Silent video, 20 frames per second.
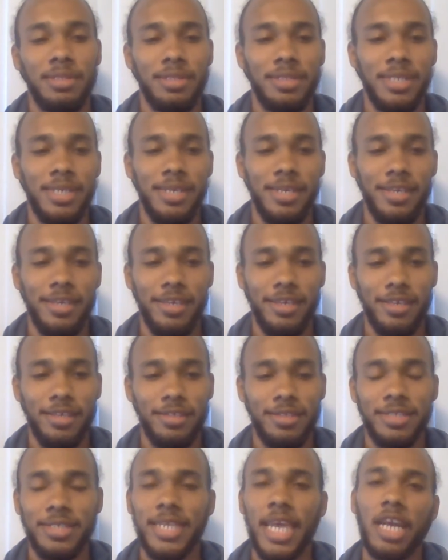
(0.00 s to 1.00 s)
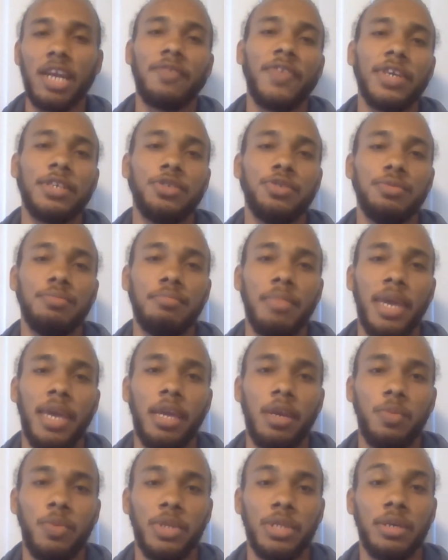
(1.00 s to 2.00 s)
the sacrifice you
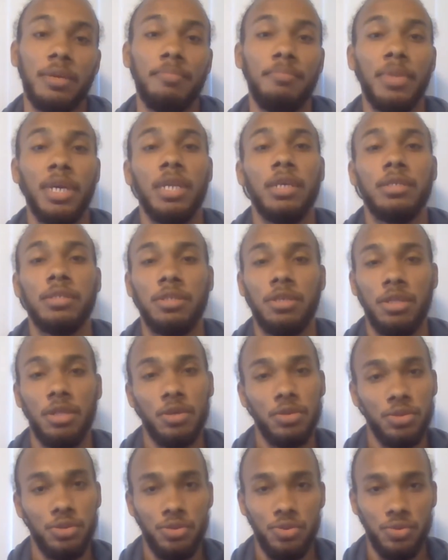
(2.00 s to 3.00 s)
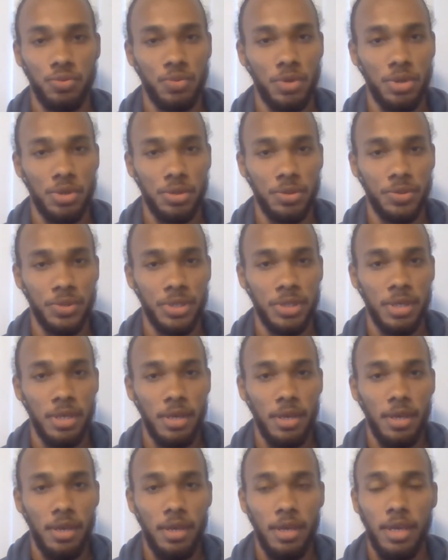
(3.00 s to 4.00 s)
make when committing to those new roles
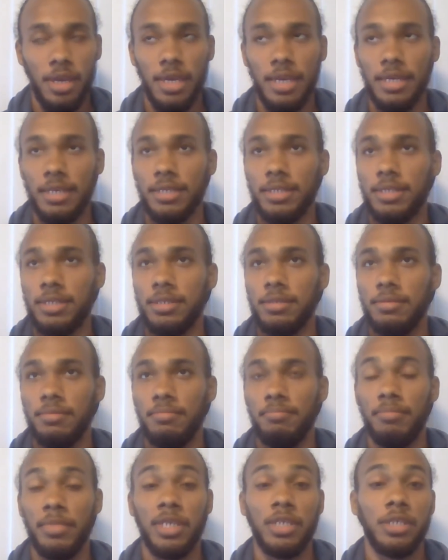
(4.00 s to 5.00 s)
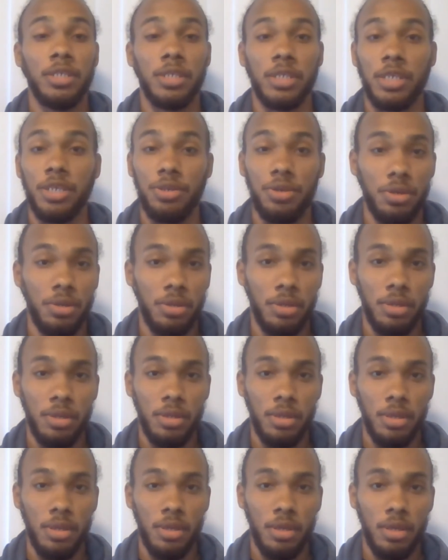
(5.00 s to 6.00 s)
is minuscule
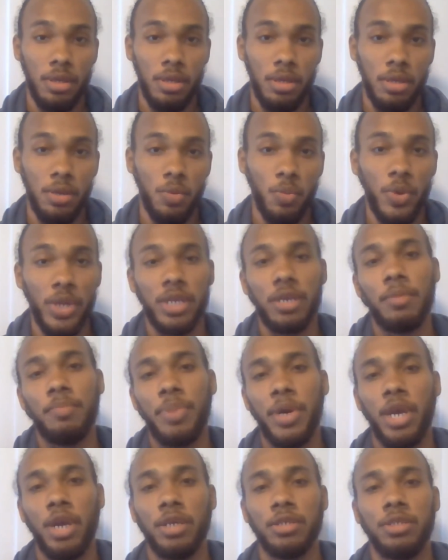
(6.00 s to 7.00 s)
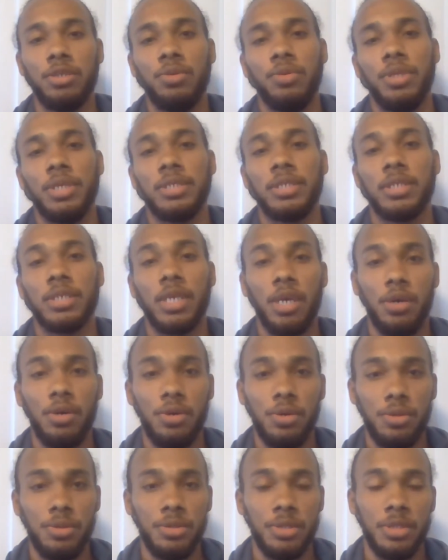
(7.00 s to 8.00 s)
when compared to the
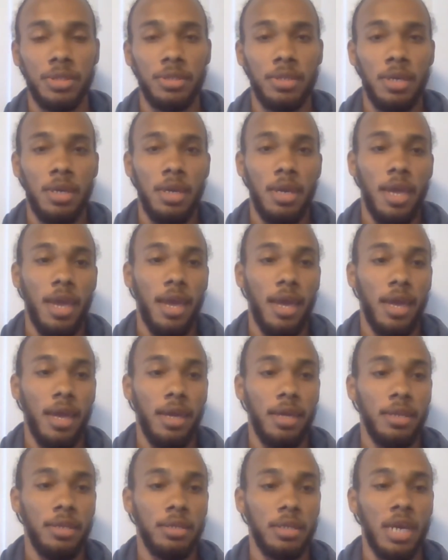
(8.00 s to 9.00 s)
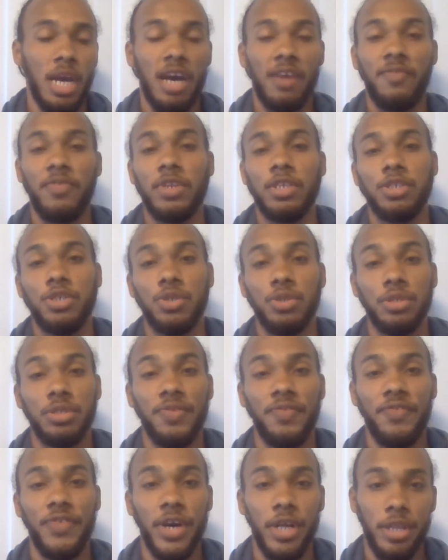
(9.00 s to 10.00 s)
skills and confidence you'll
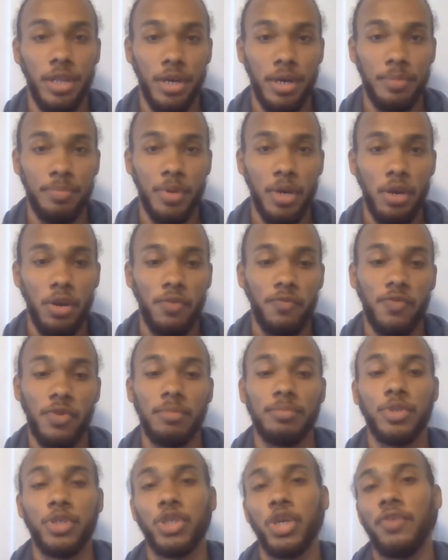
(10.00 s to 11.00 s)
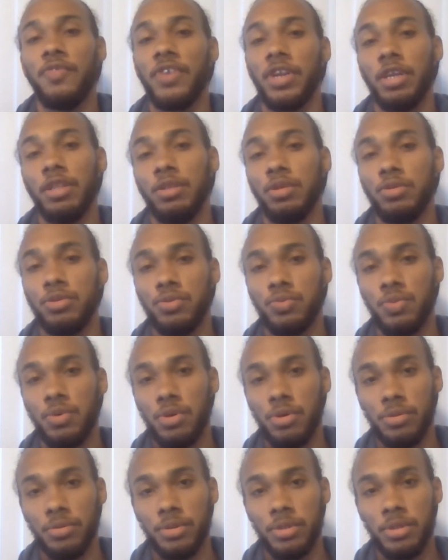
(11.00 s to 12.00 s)
develop from serving in those
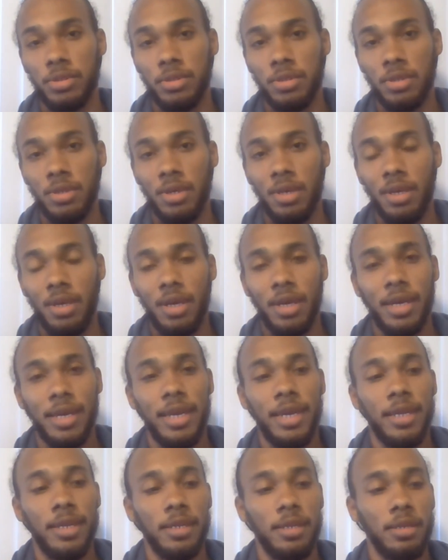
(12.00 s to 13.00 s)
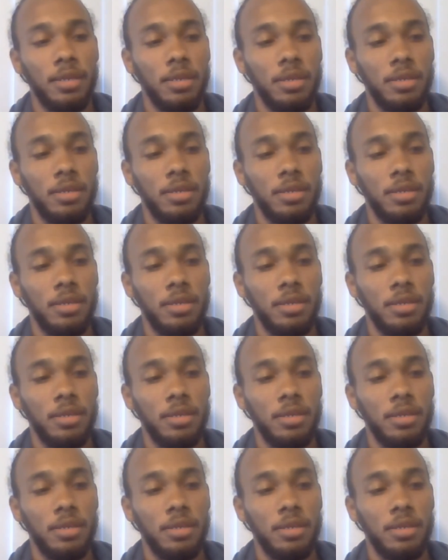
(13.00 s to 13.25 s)
roles. Again,